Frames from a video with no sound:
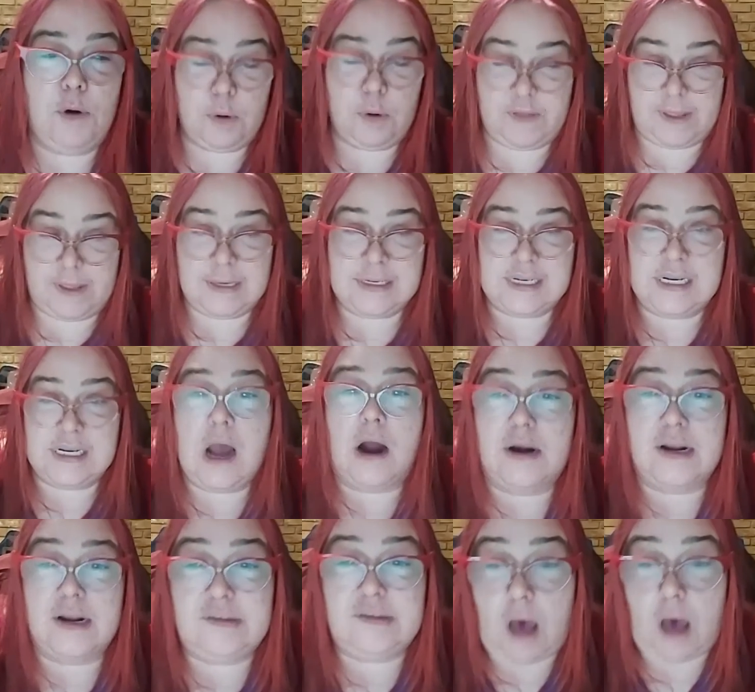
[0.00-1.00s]
with indie
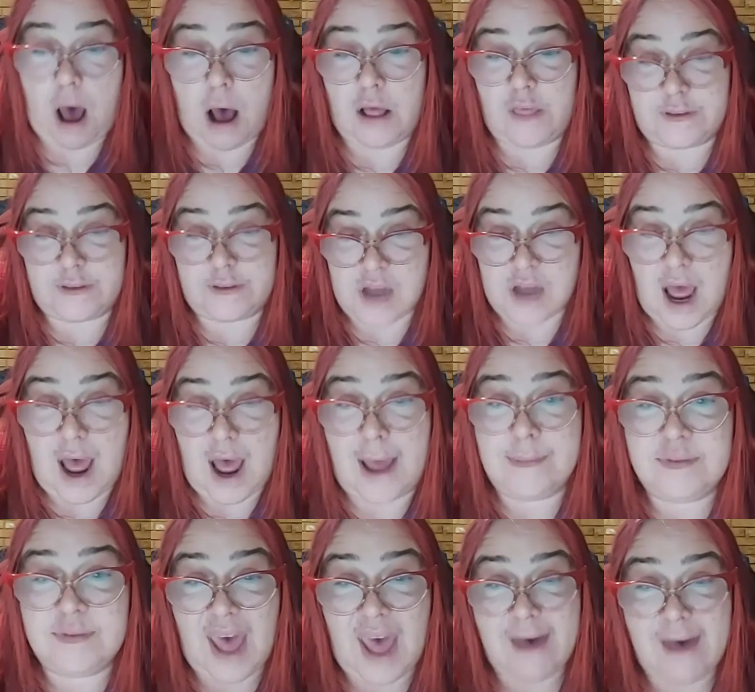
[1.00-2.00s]
artists all the
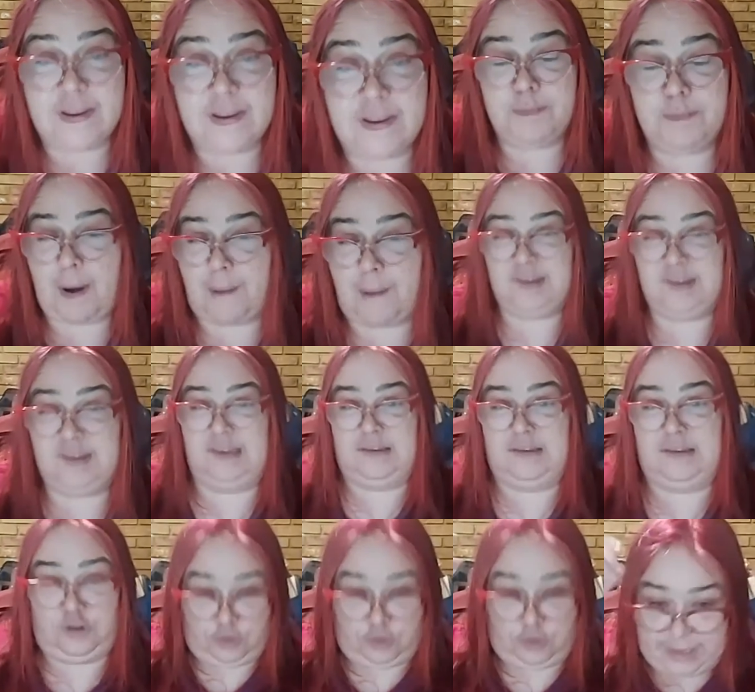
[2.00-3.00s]
time so having a
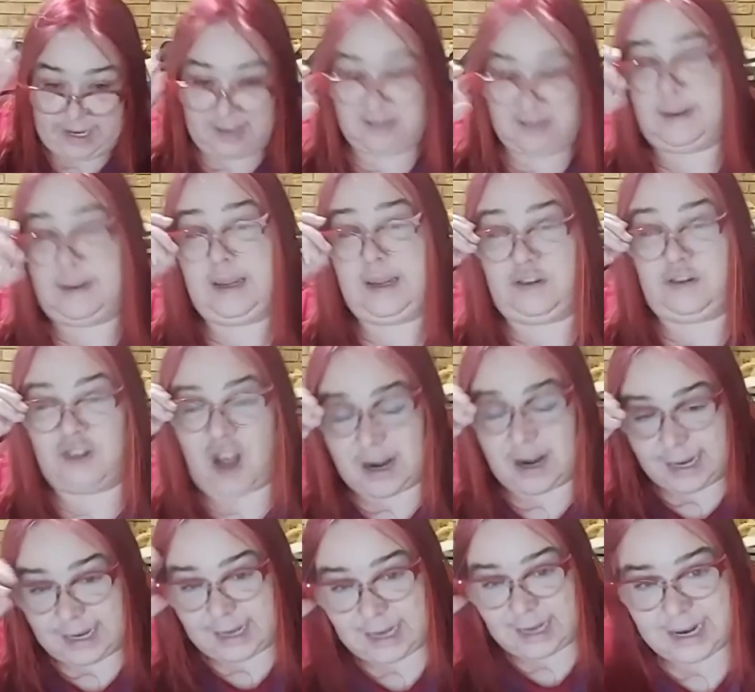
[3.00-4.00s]
publicist certainly doesn't make you not
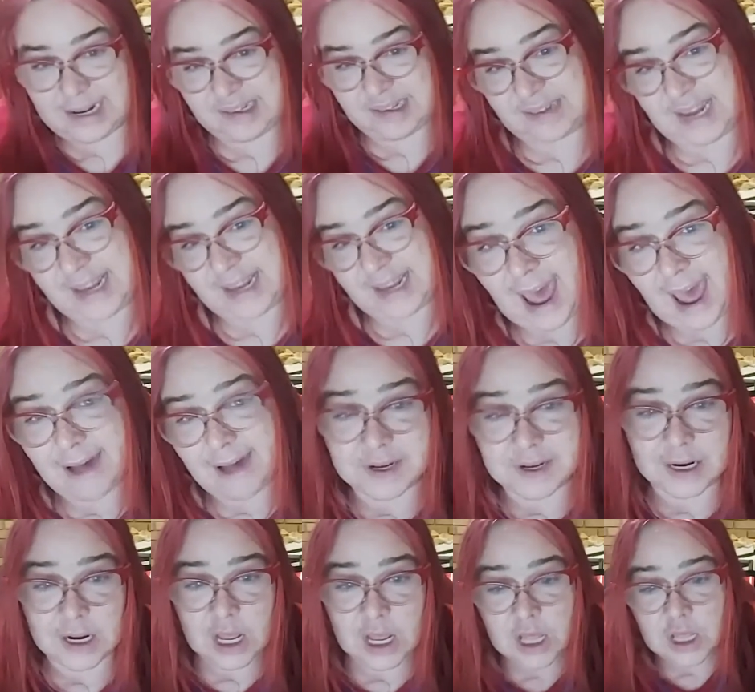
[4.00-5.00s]
indie it's like
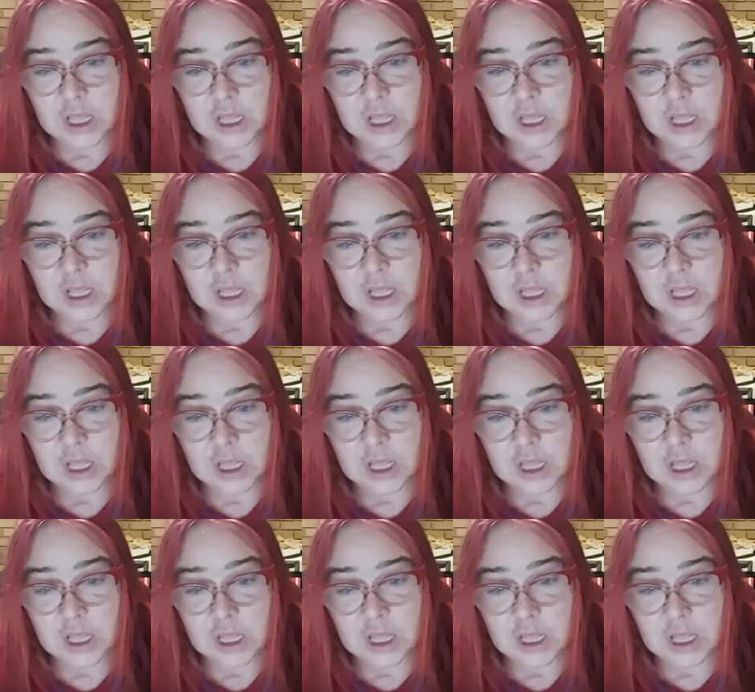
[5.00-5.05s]
having